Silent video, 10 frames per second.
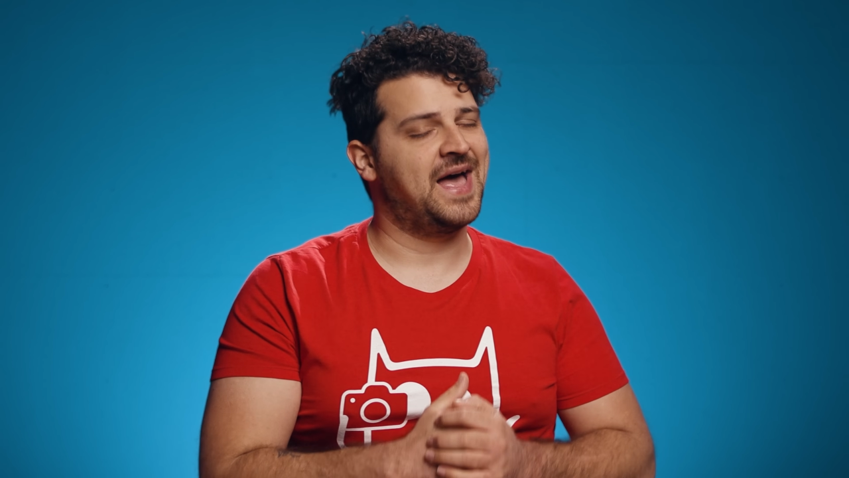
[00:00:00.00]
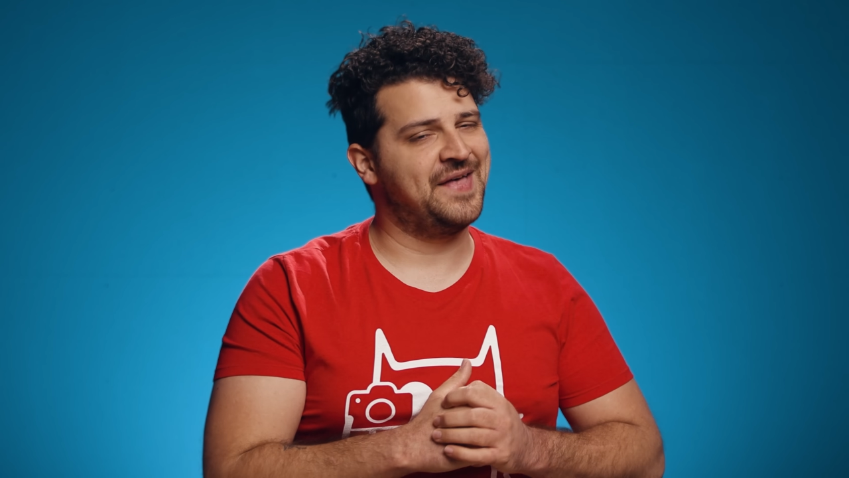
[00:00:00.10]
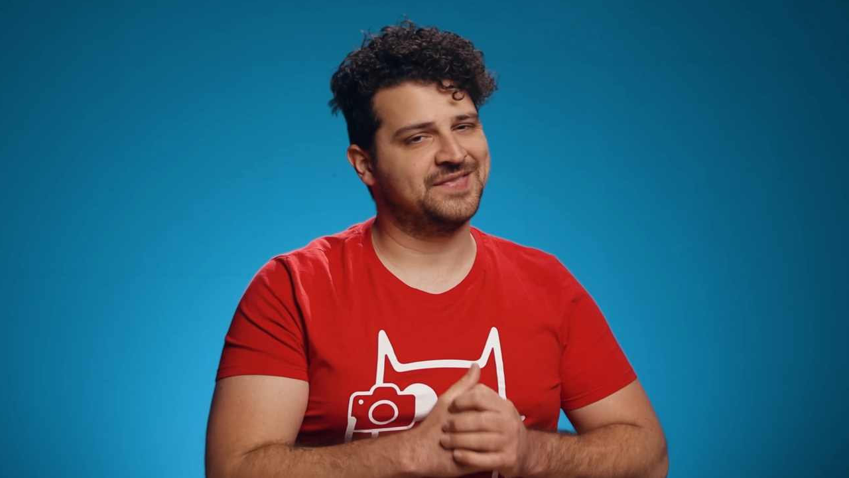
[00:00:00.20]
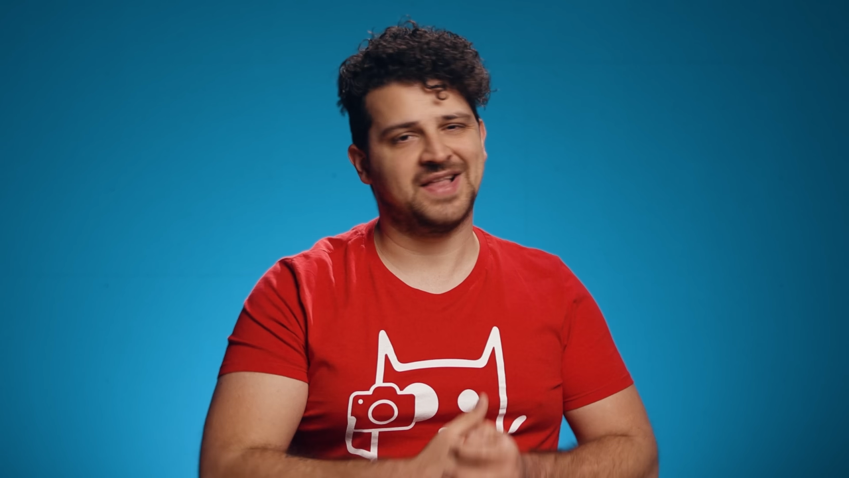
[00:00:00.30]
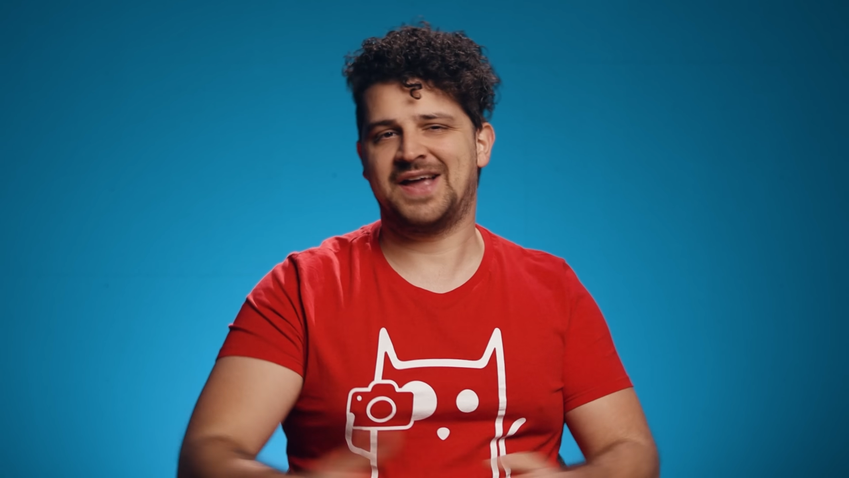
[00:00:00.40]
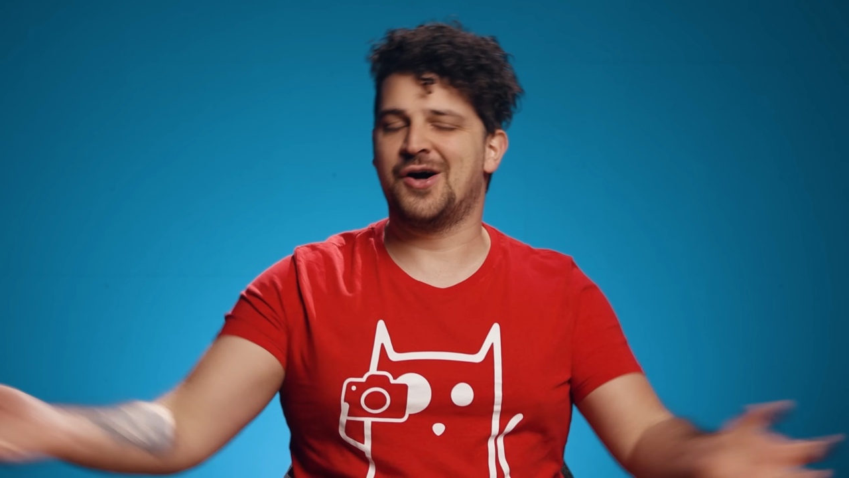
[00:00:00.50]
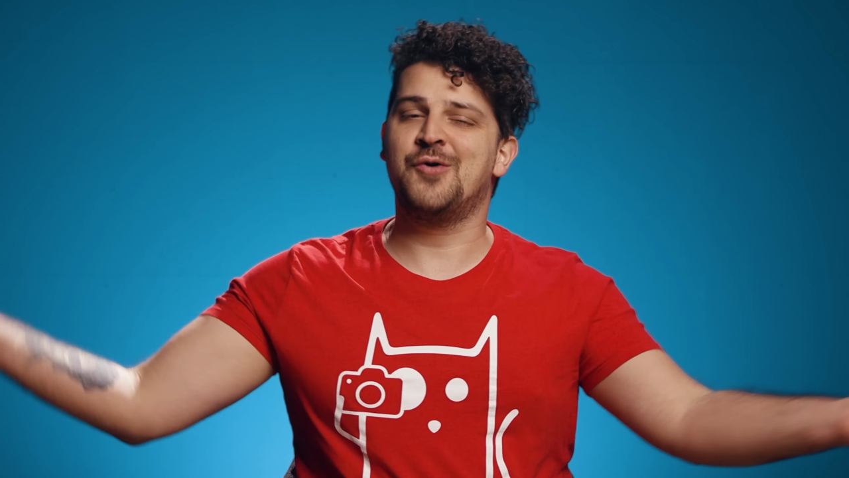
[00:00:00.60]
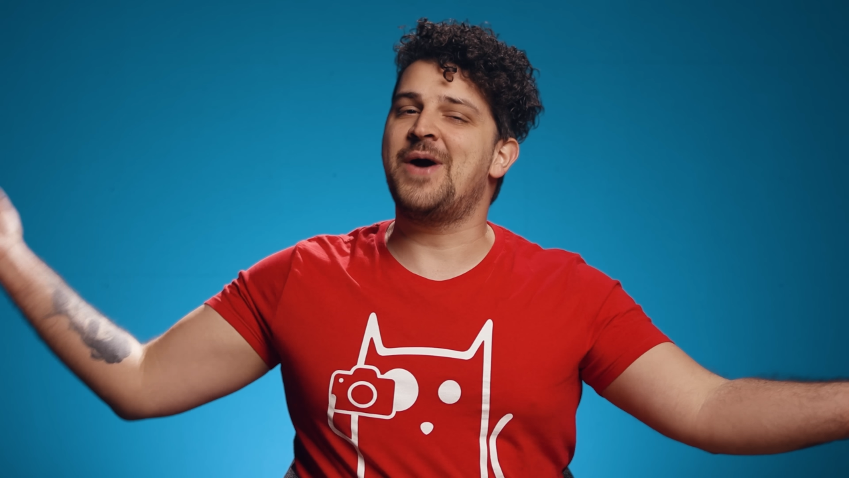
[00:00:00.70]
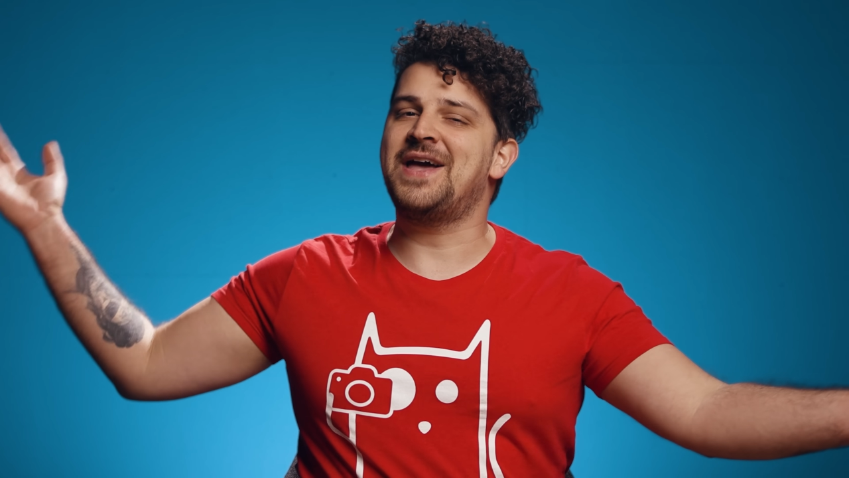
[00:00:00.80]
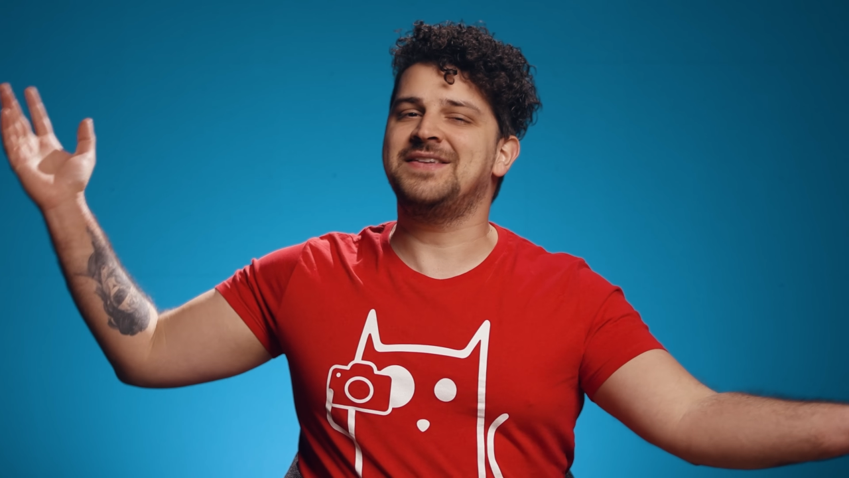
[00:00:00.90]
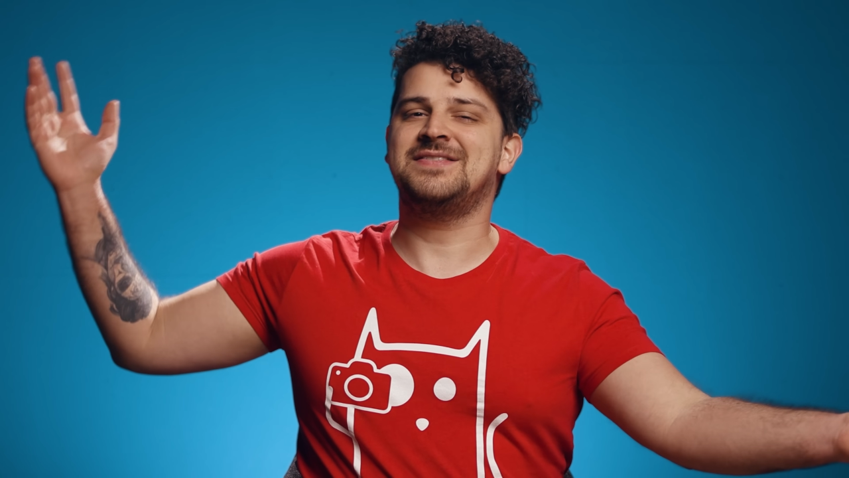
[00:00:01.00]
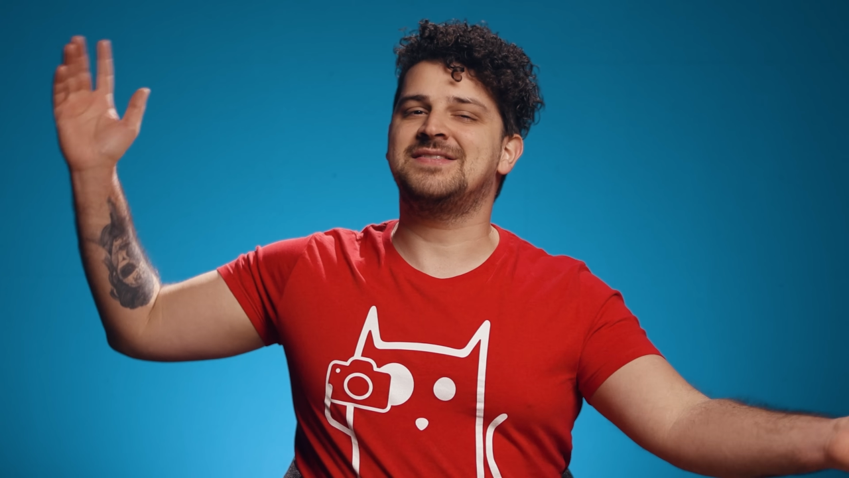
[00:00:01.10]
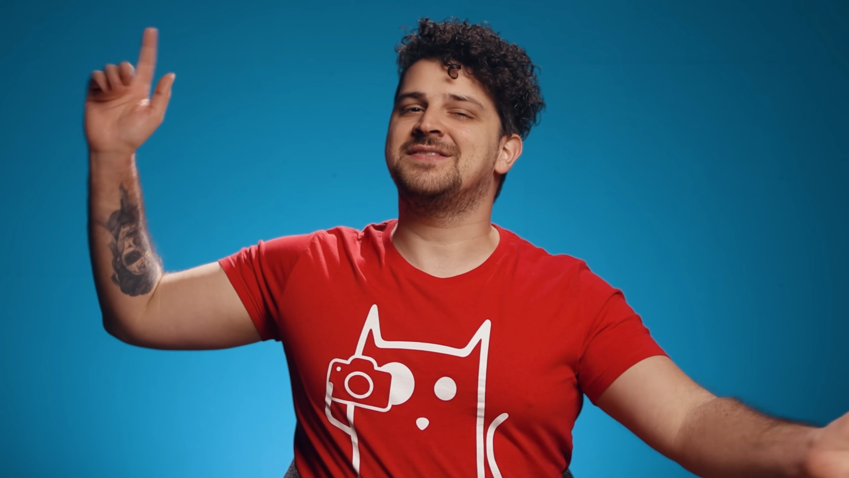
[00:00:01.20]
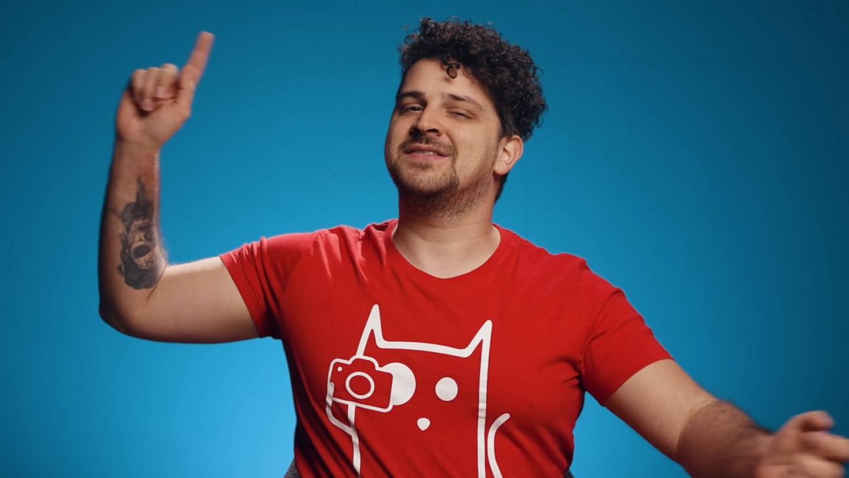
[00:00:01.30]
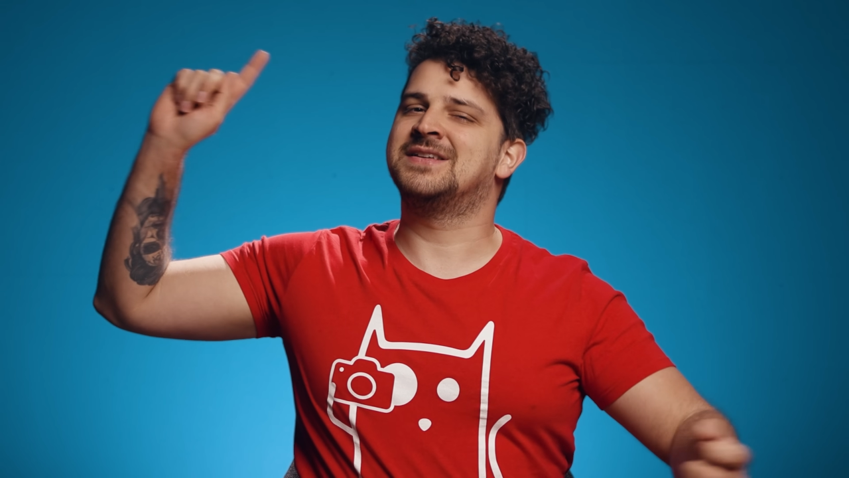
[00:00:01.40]
And like
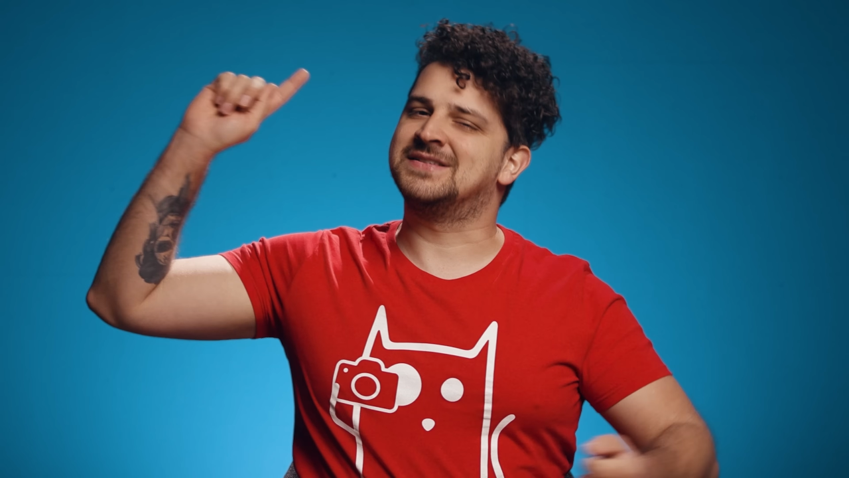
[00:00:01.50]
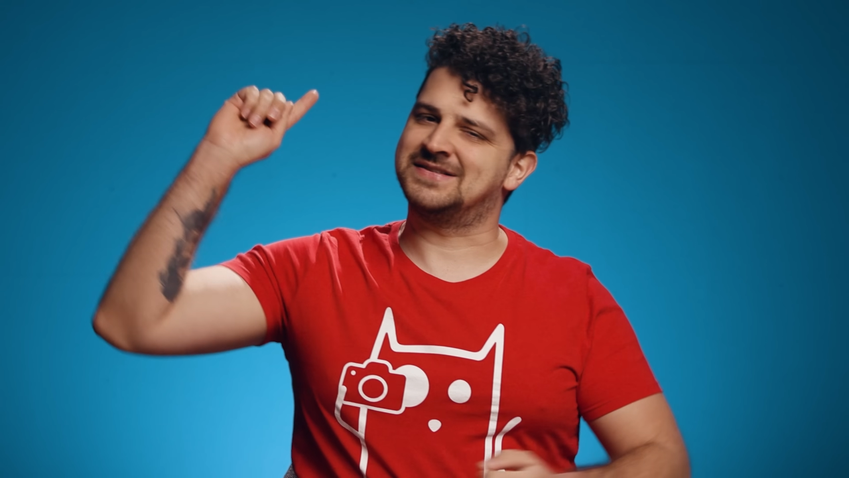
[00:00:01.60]
always,